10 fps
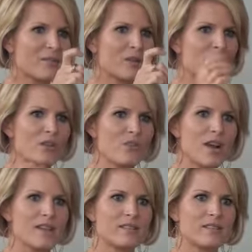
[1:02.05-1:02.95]
So when you
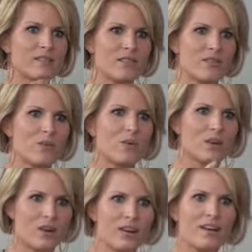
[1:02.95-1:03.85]
guys, if you
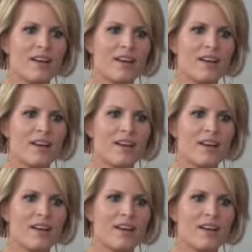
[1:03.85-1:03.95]
order